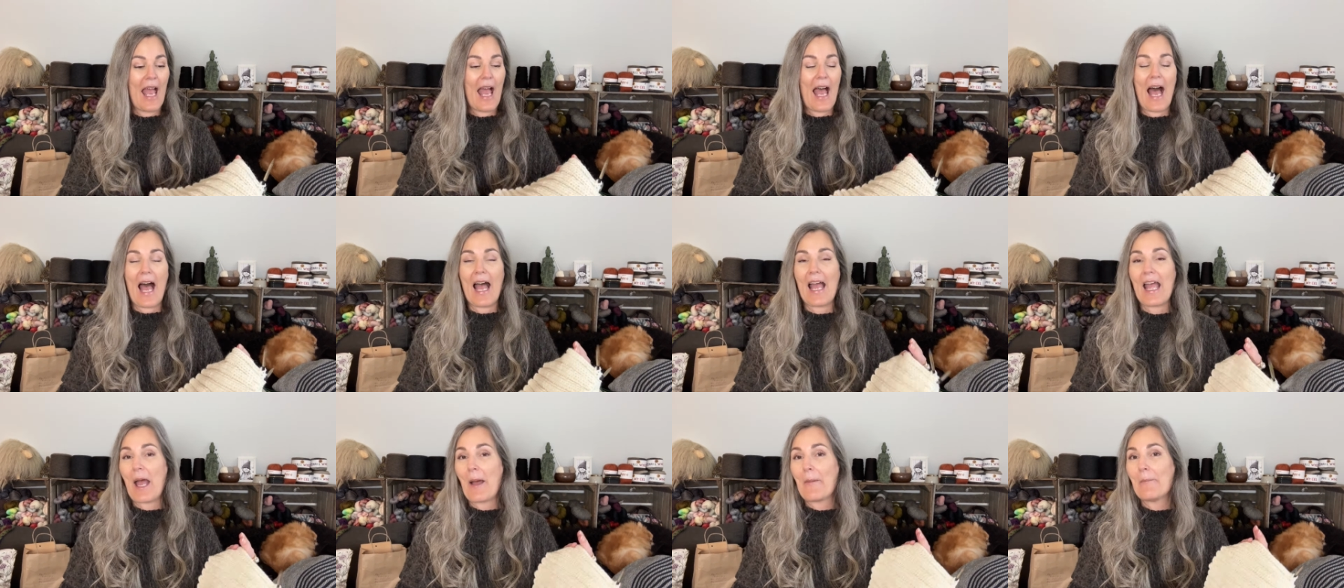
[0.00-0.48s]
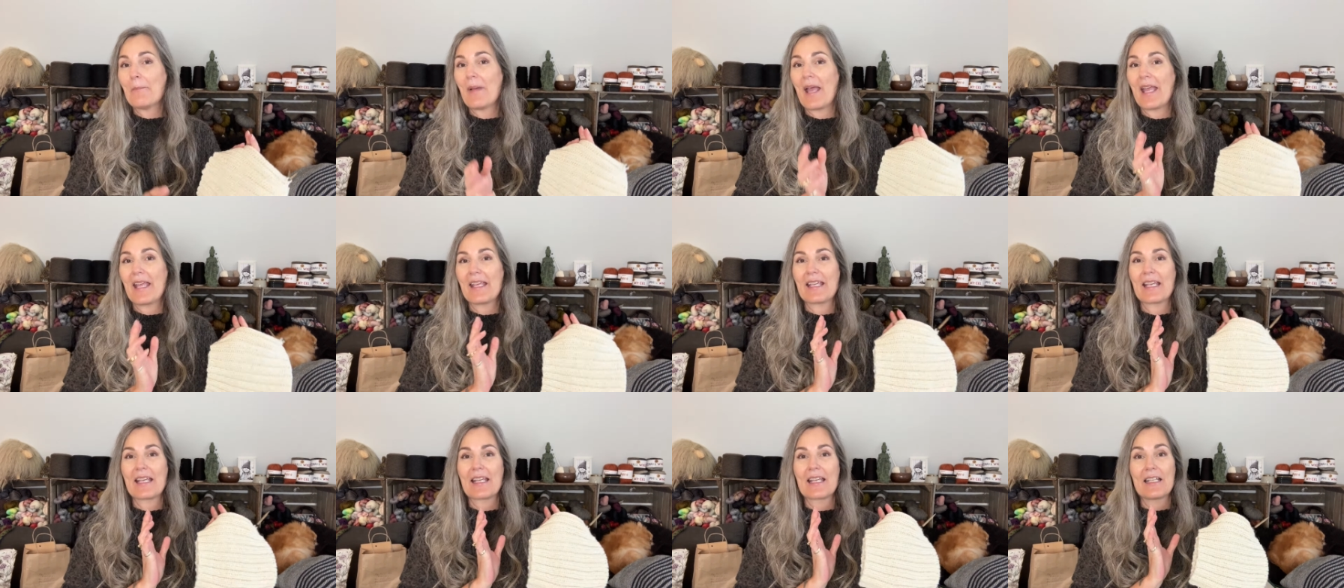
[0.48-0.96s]
I am
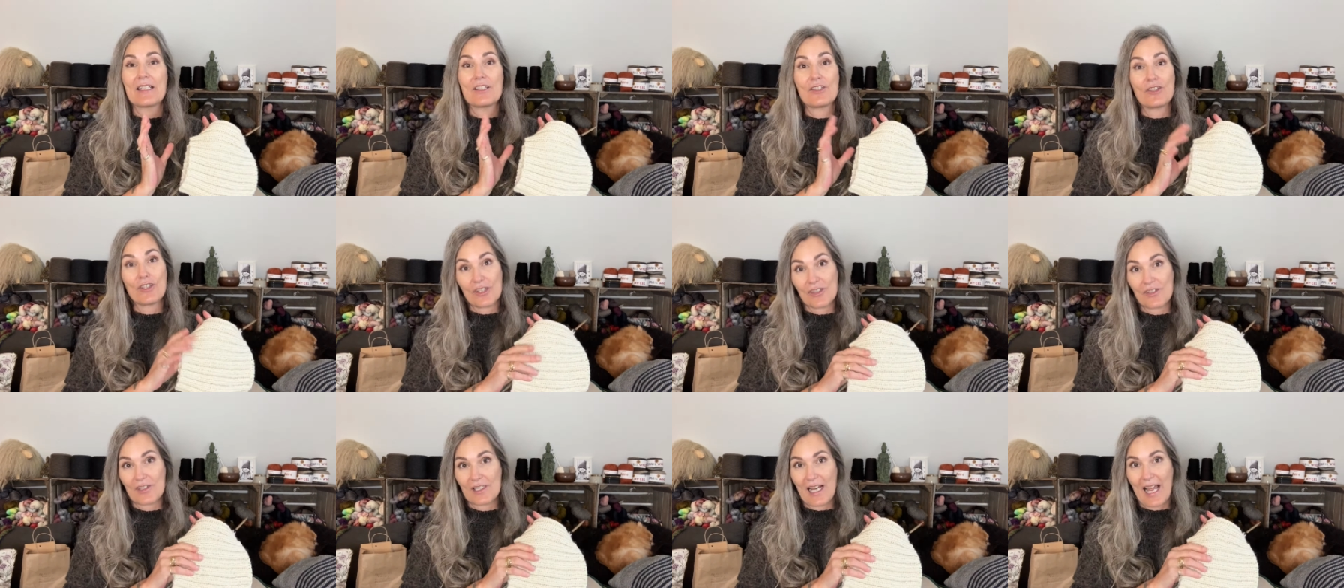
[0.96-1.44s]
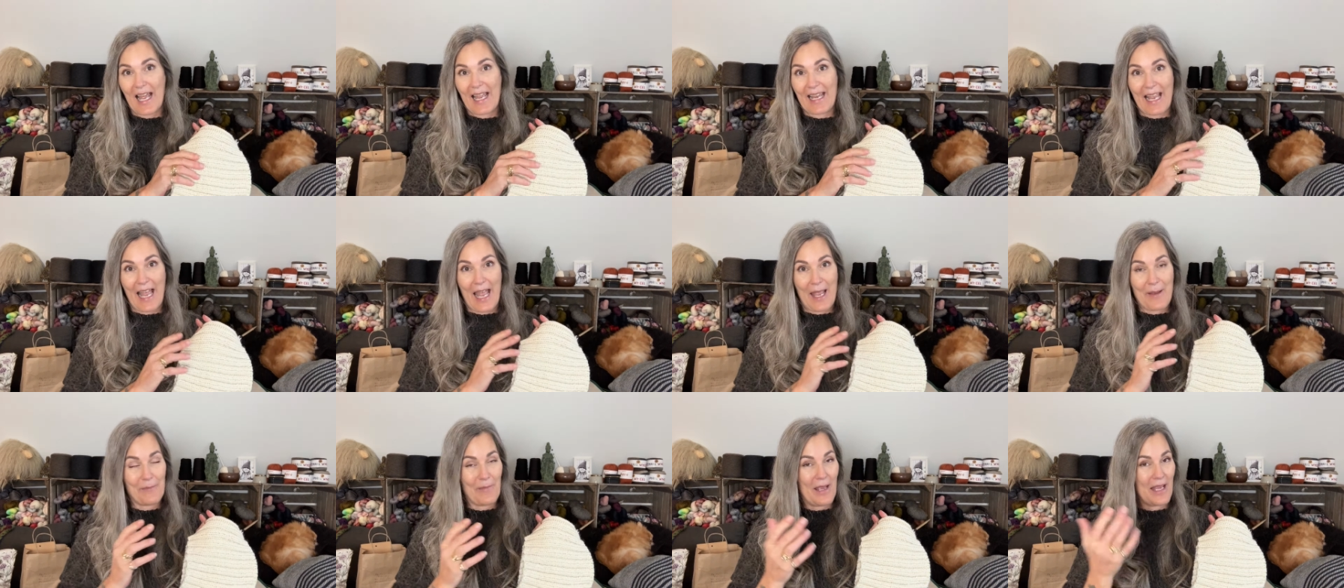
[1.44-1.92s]
making it just
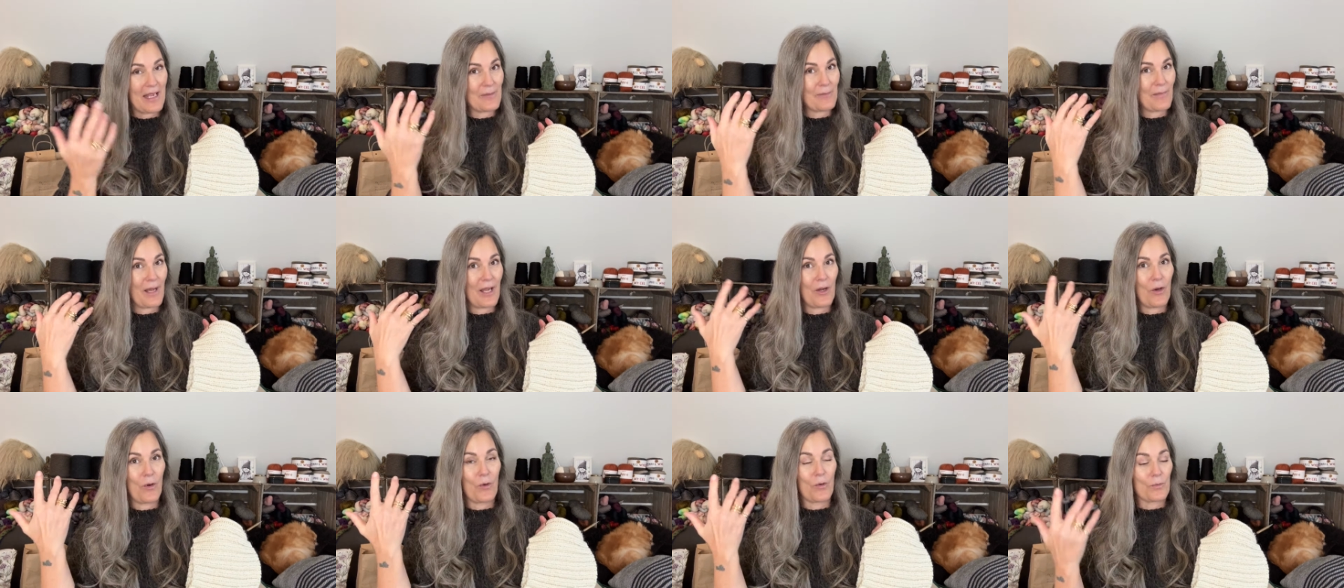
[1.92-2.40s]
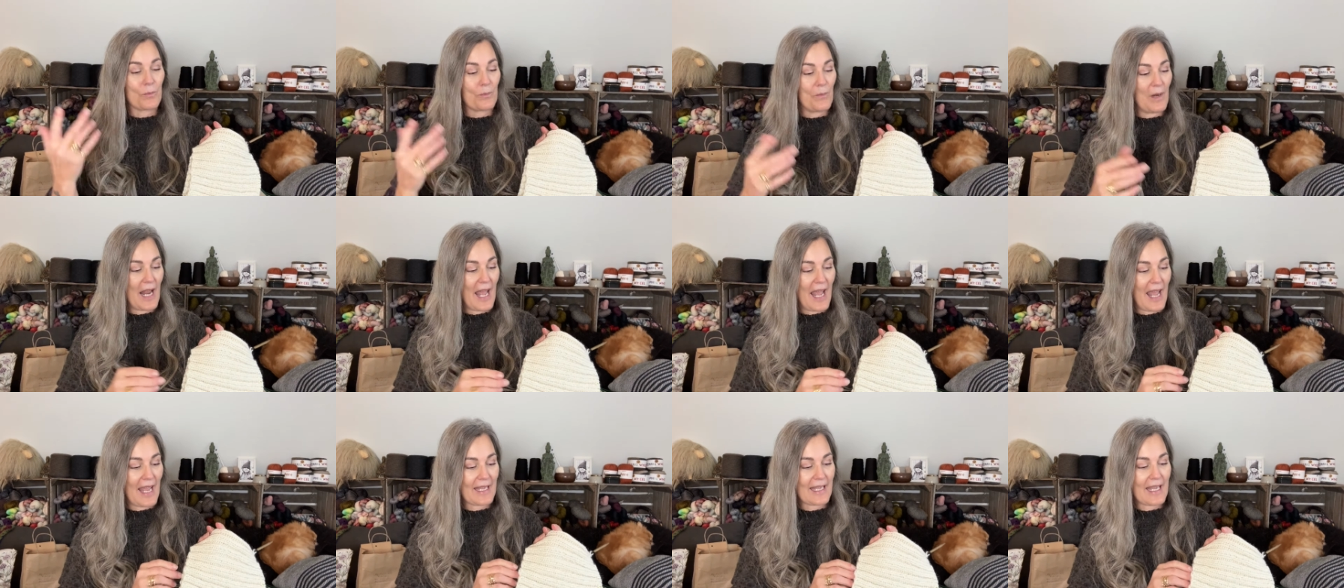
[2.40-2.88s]
like I made my own
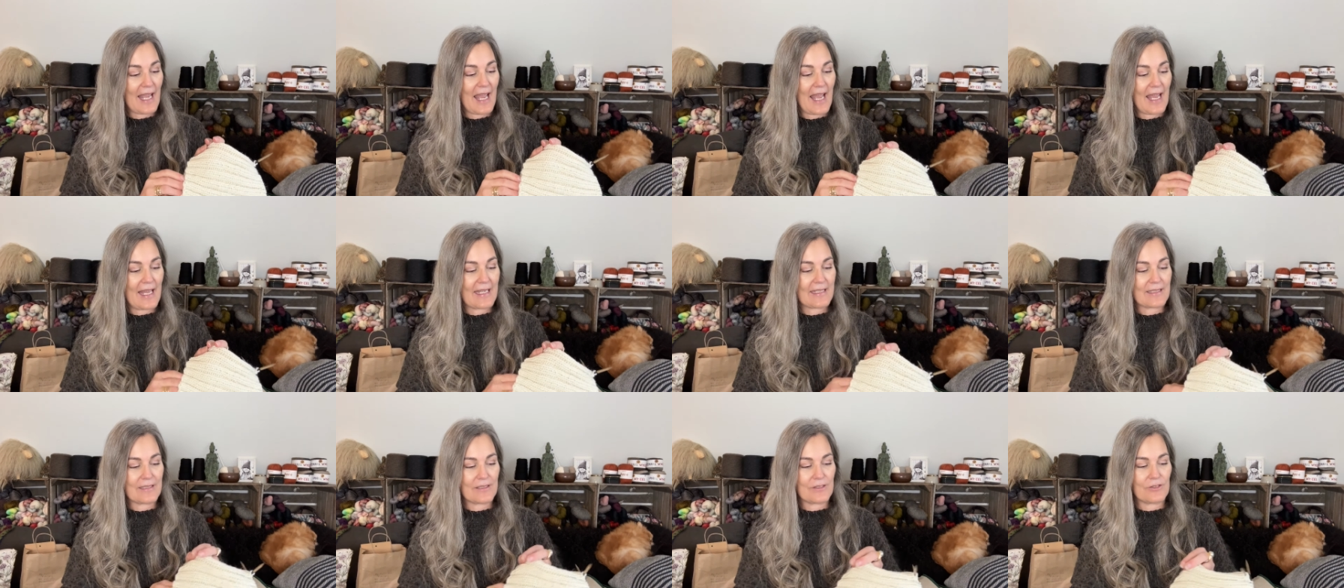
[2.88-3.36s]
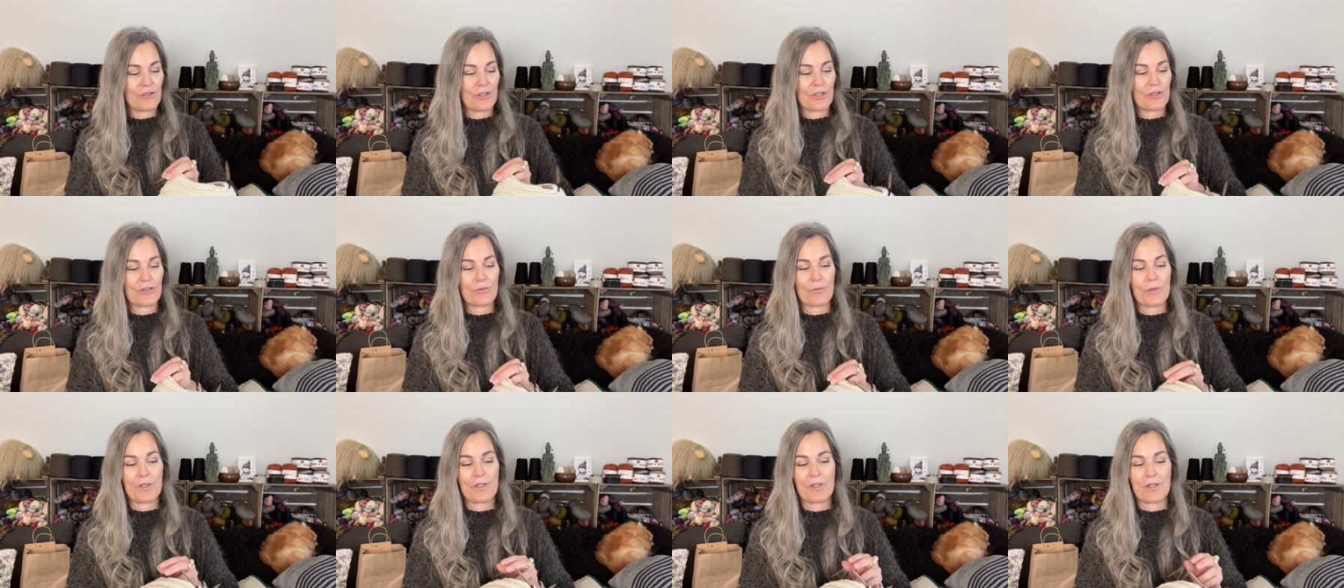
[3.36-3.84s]
black hat,
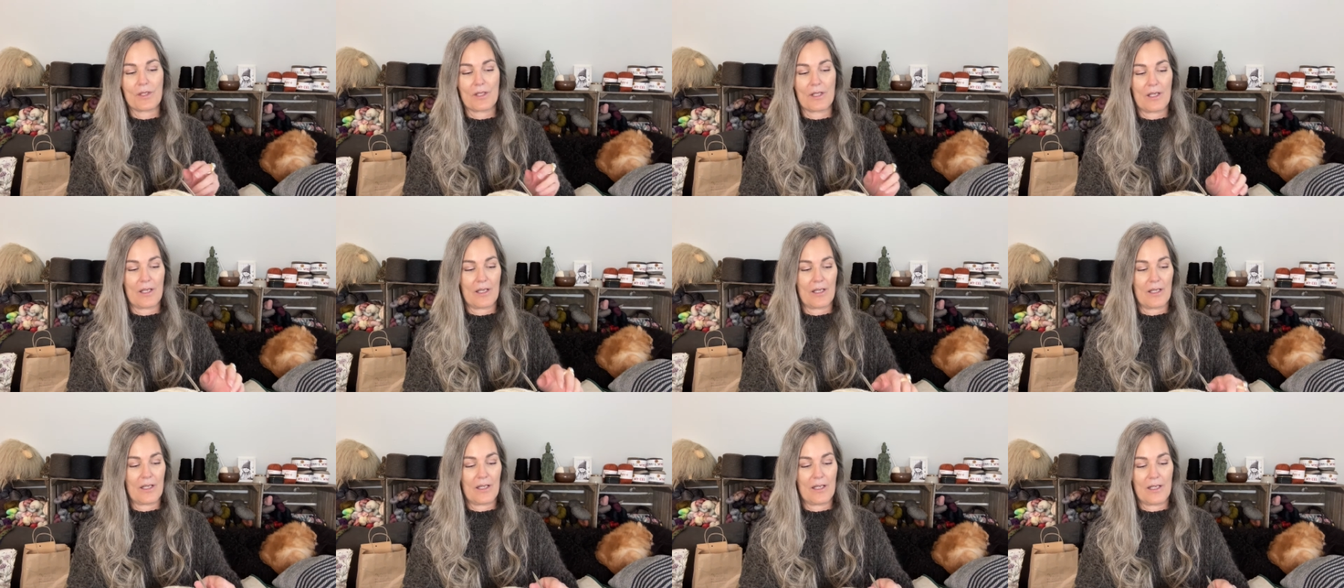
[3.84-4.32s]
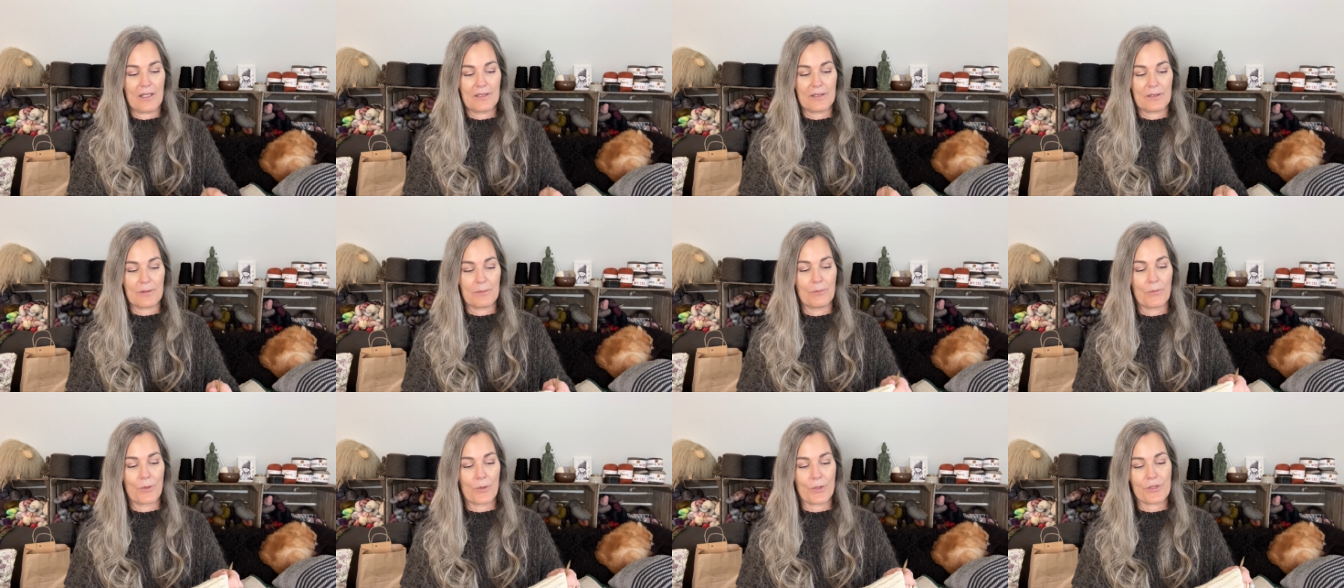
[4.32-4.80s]
just with uh, a
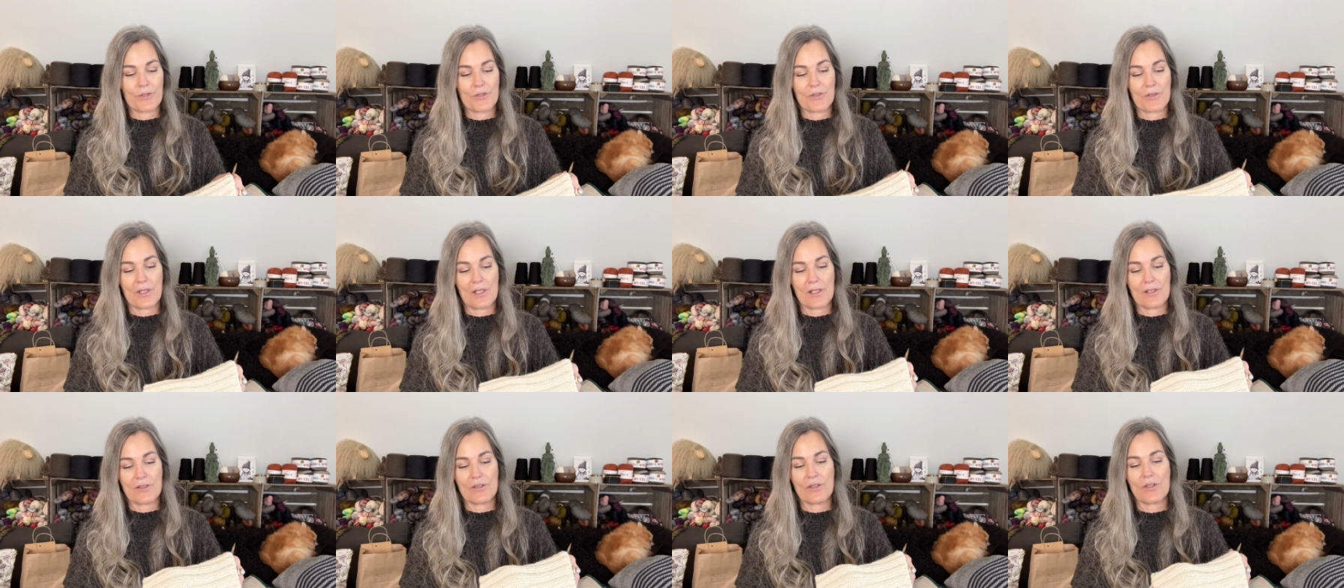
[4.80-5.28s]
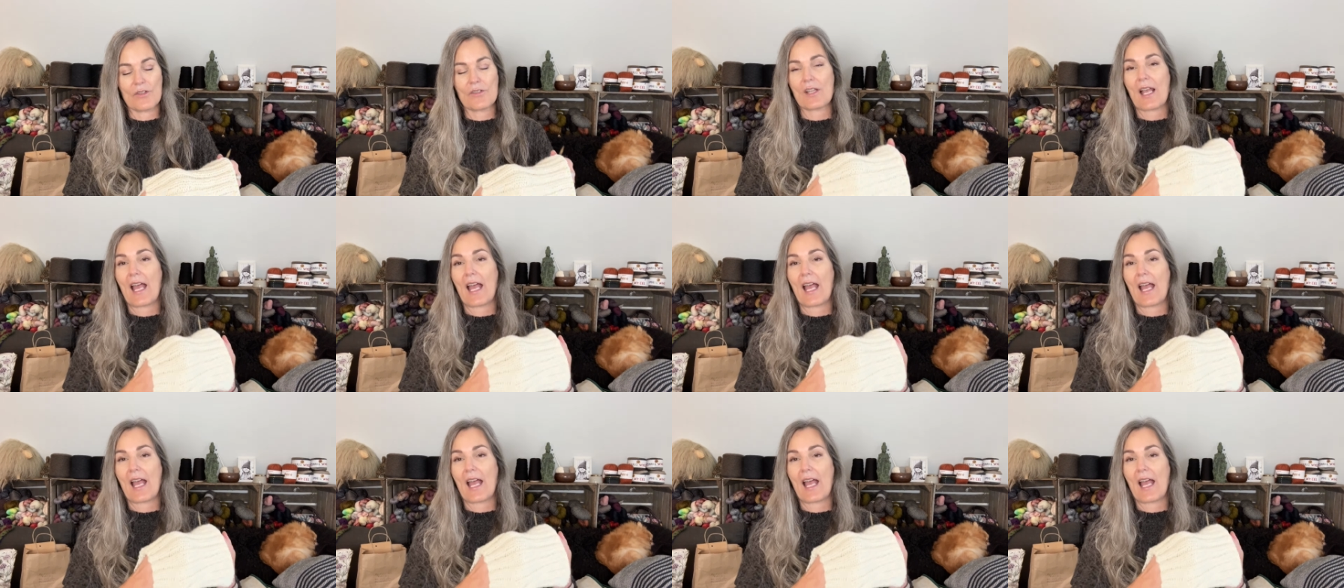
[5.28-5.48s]
little more stitches.